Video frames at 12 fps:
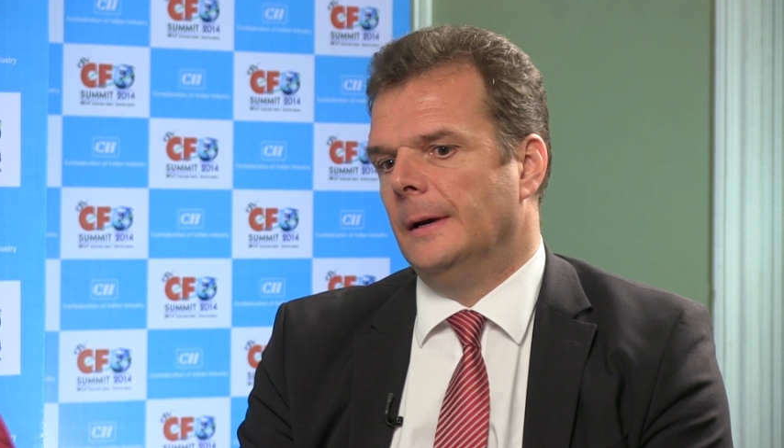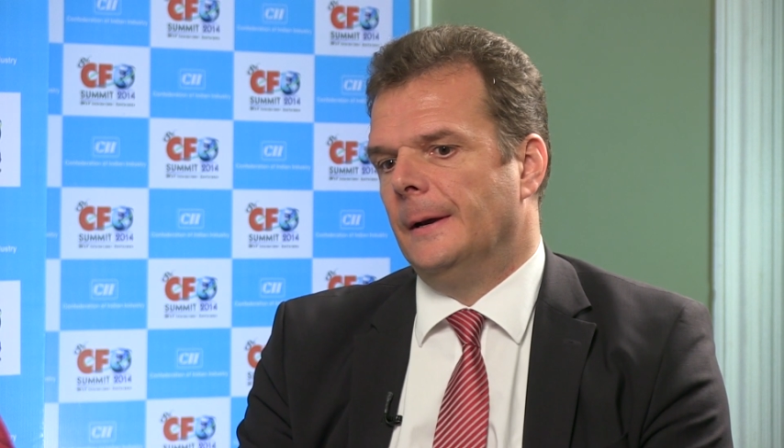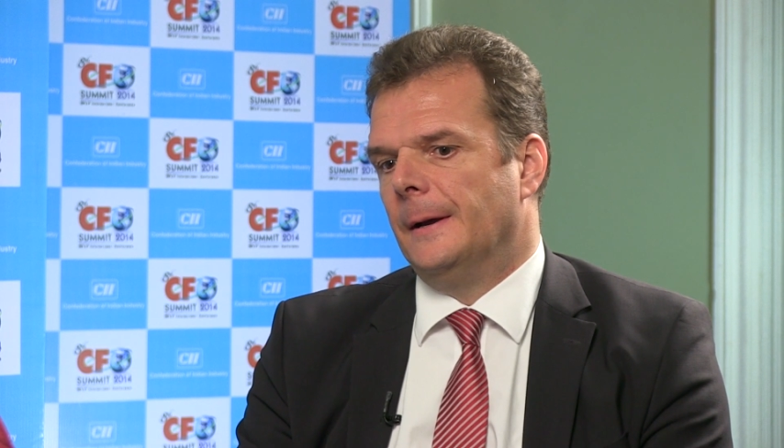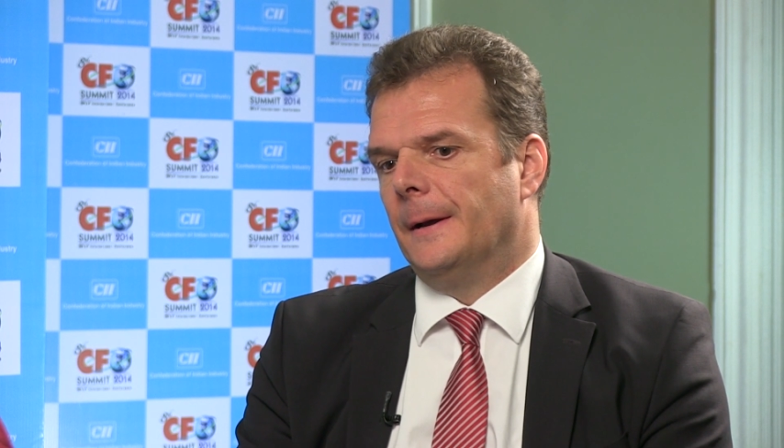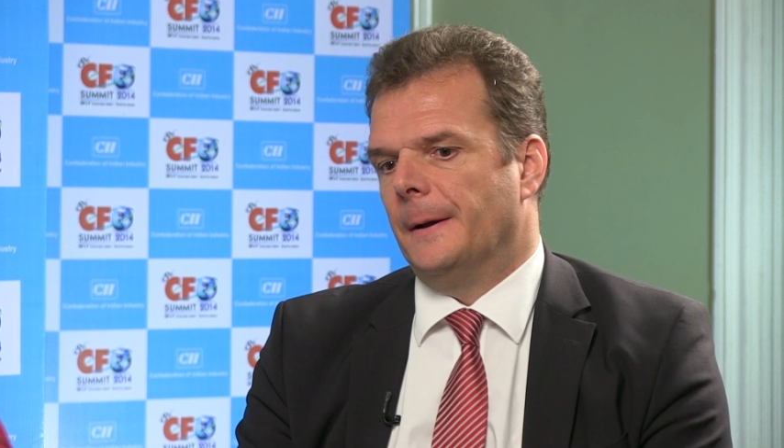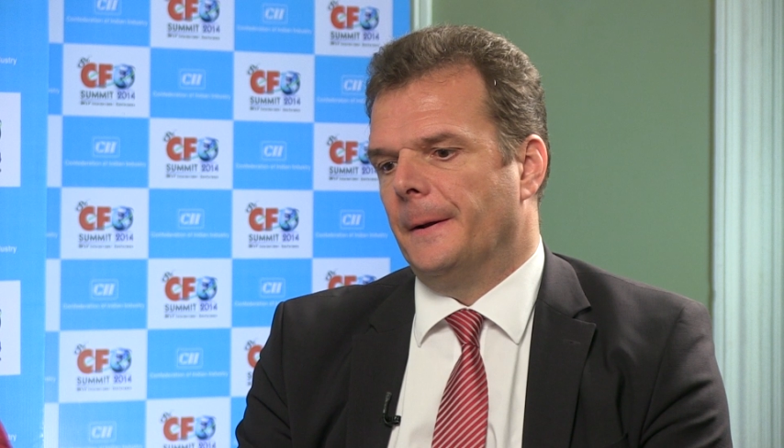
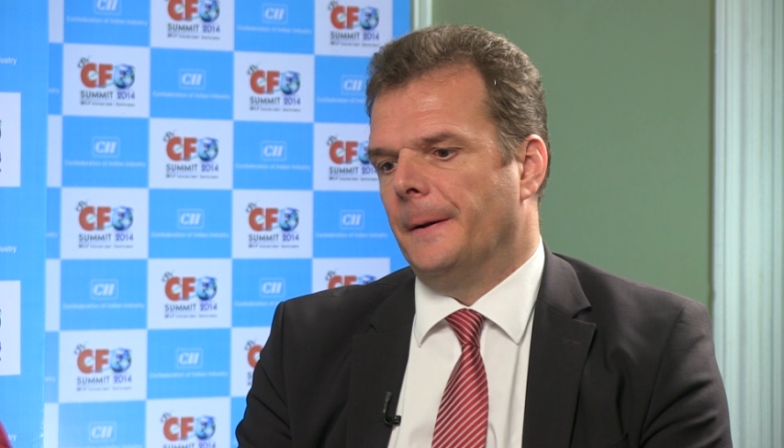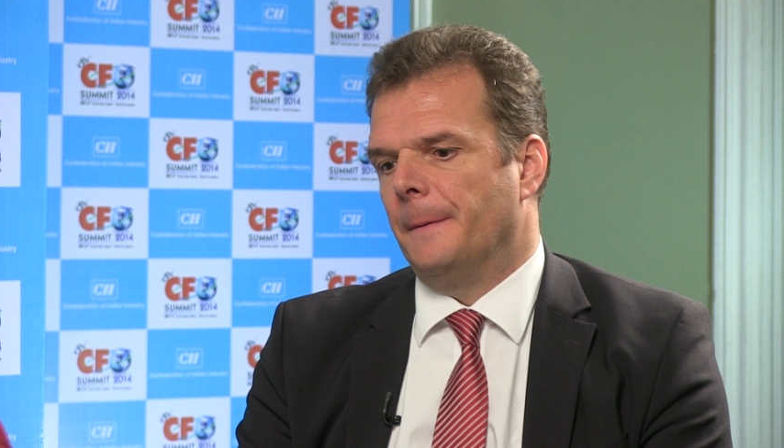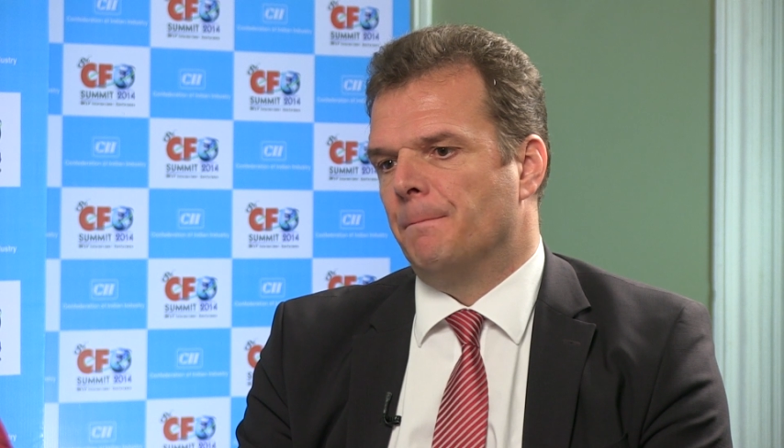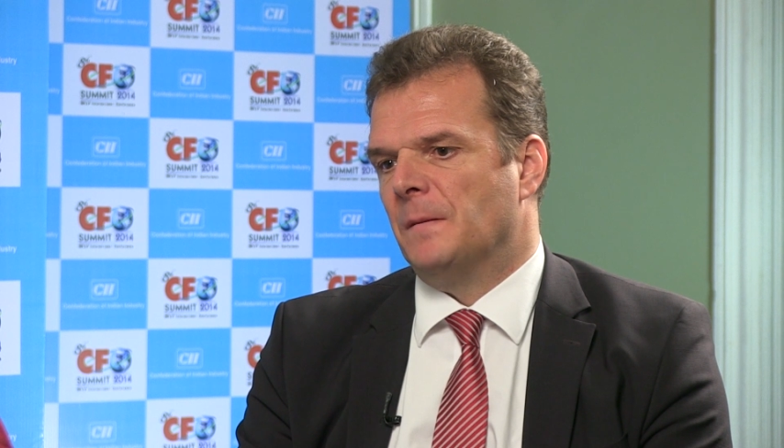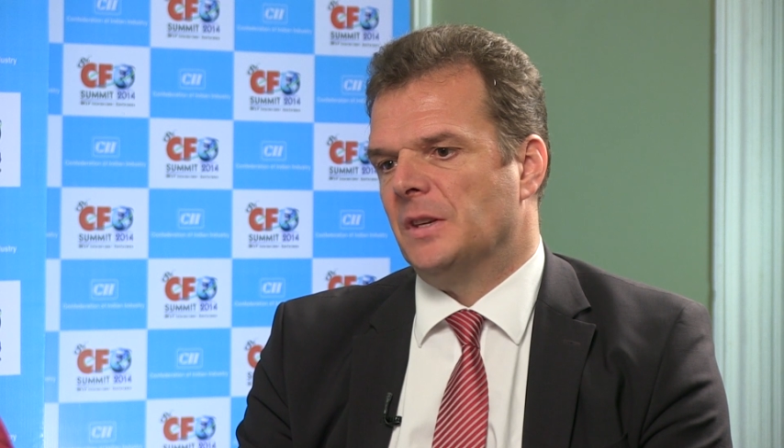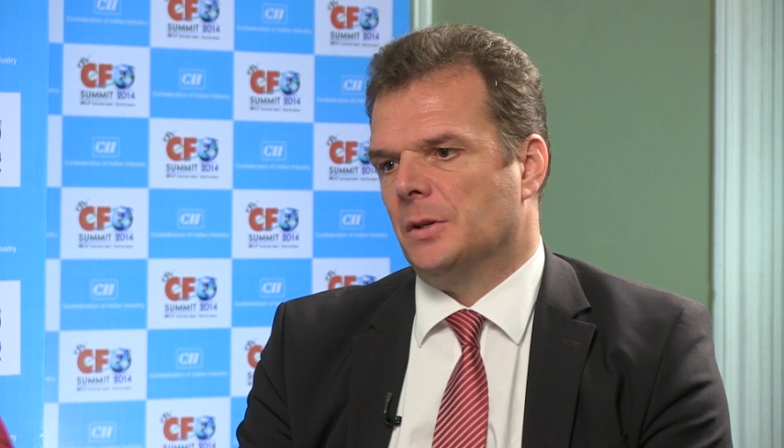
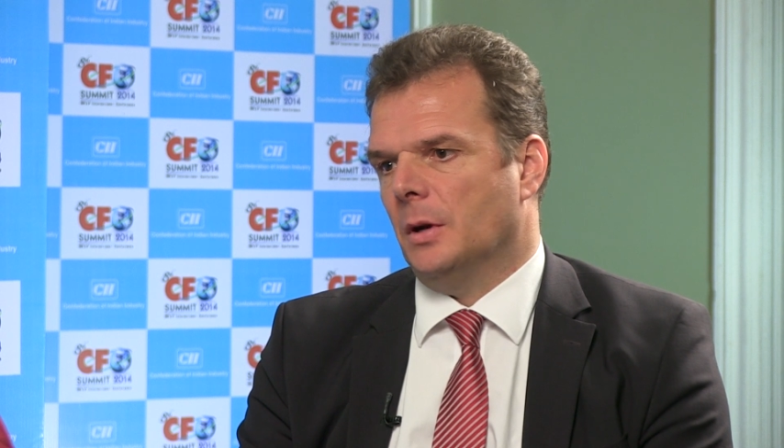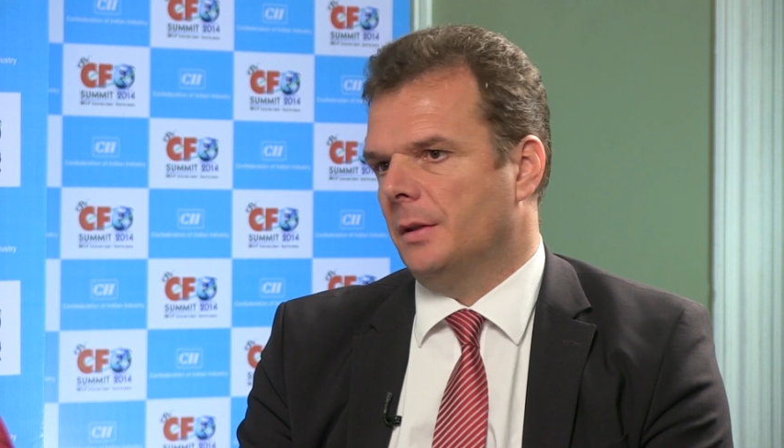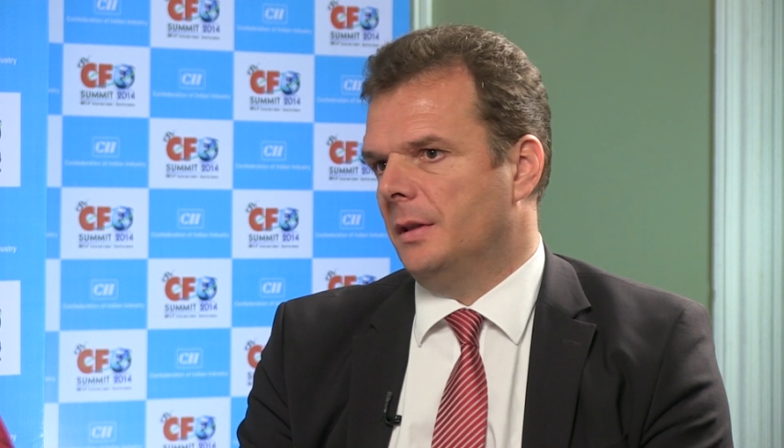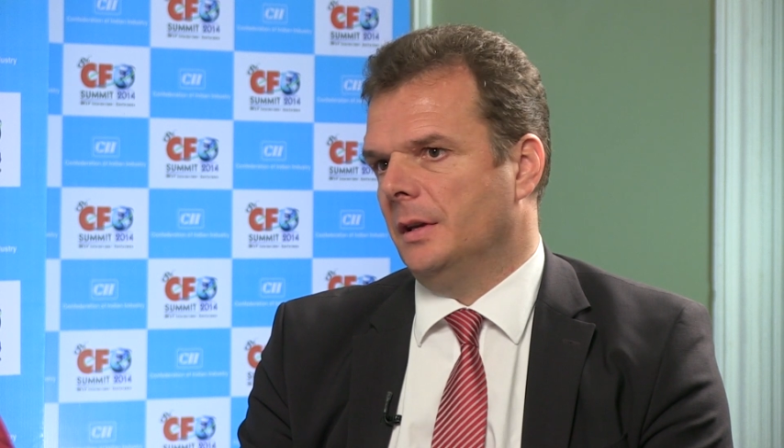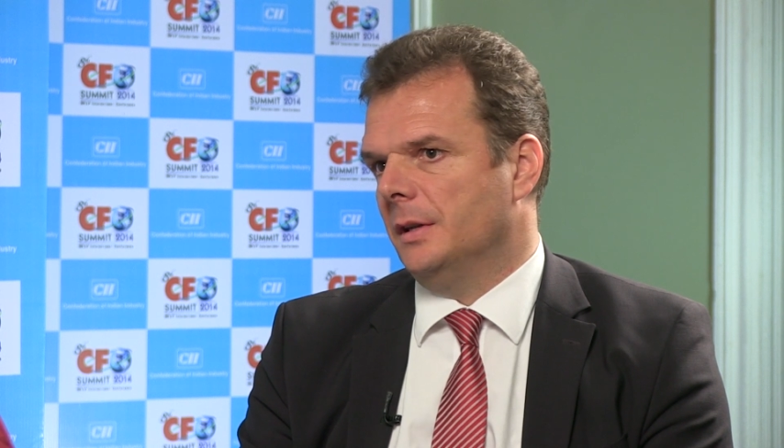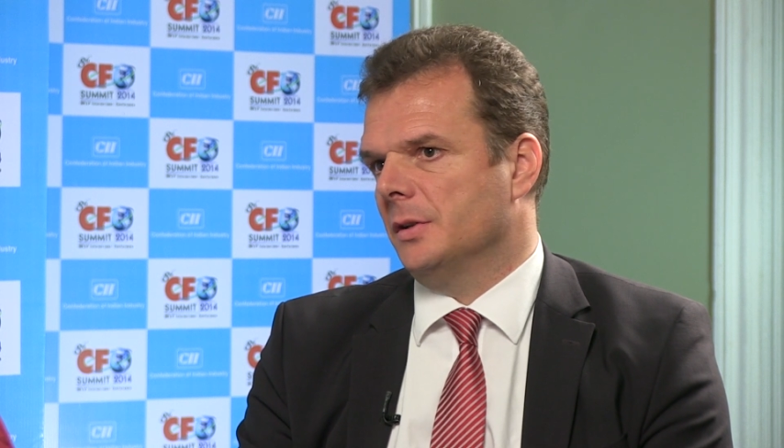Mm-hmm. So I
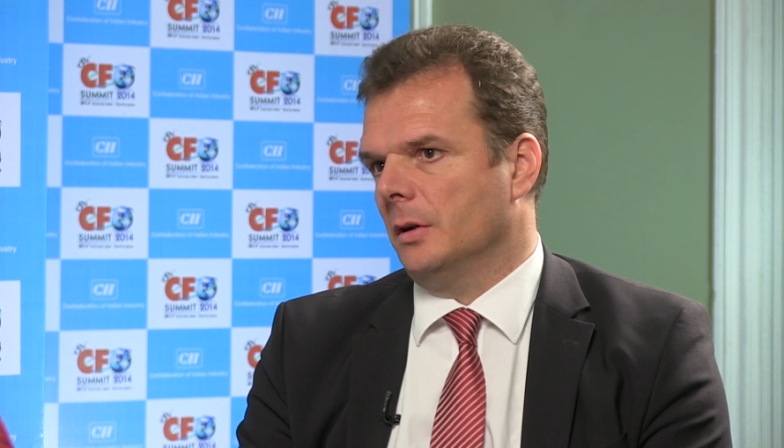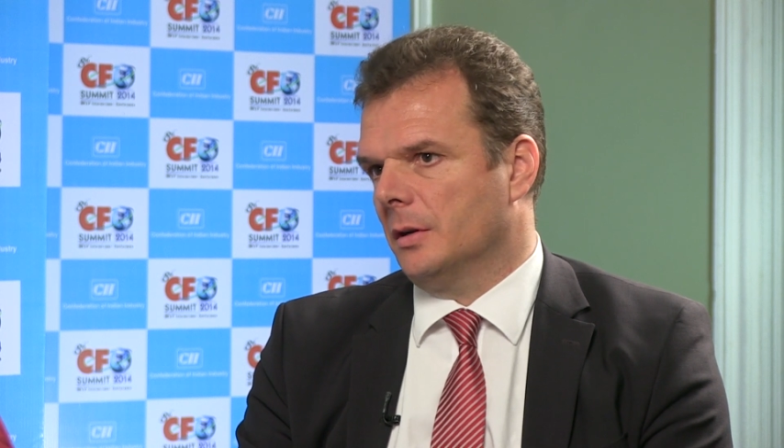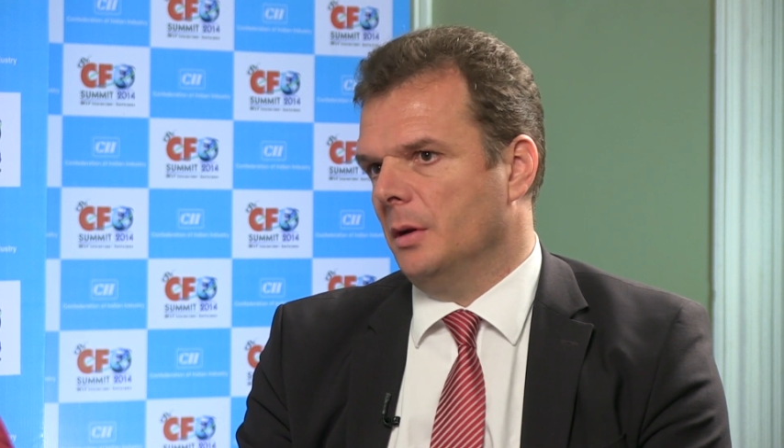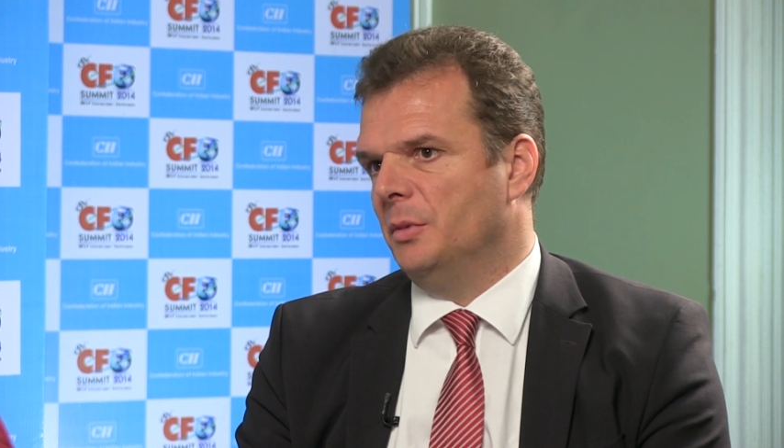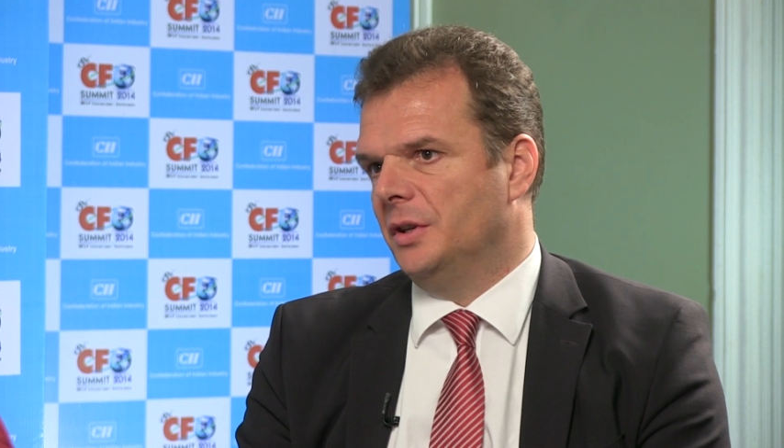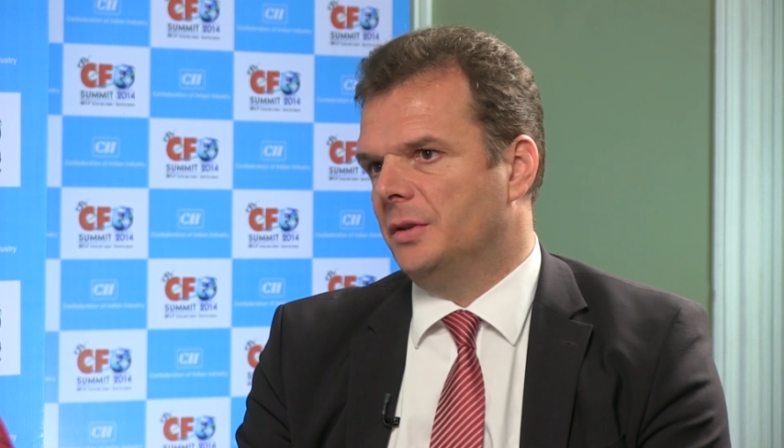think it's all
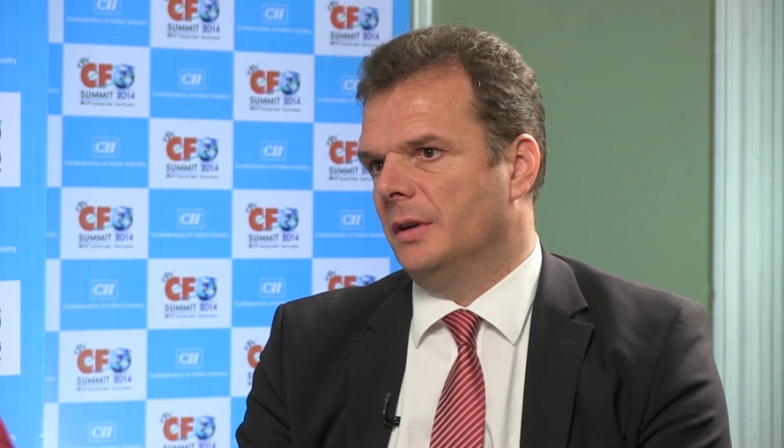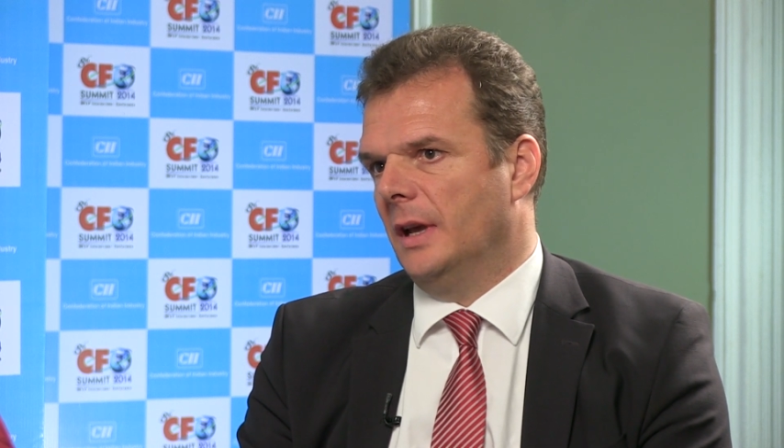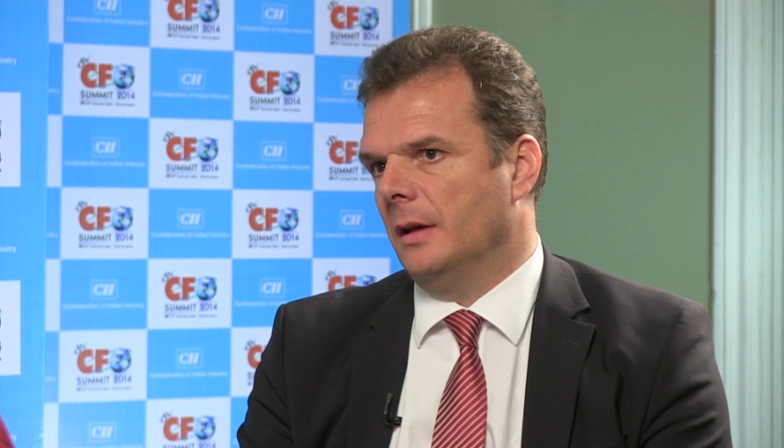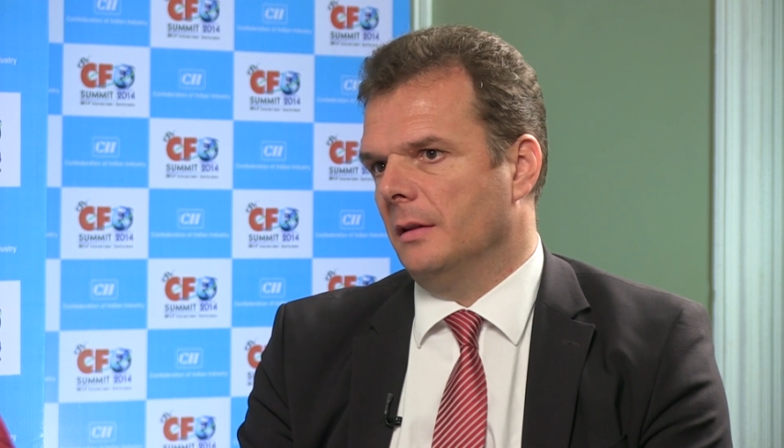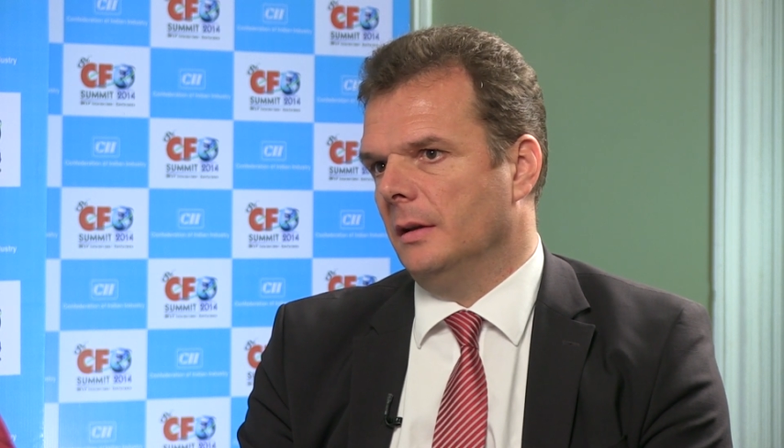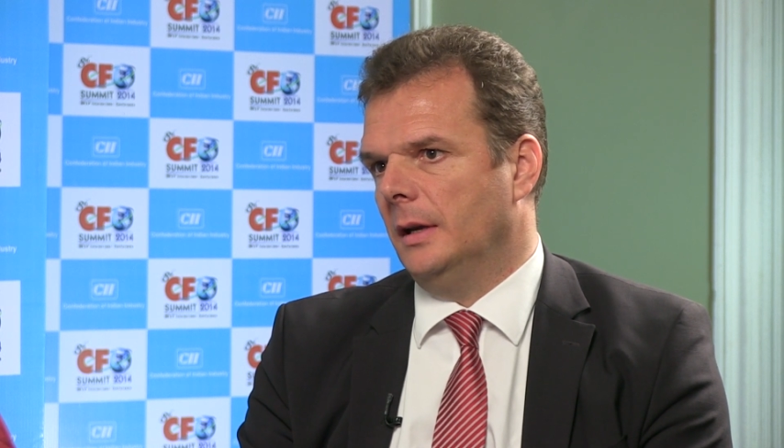coming together,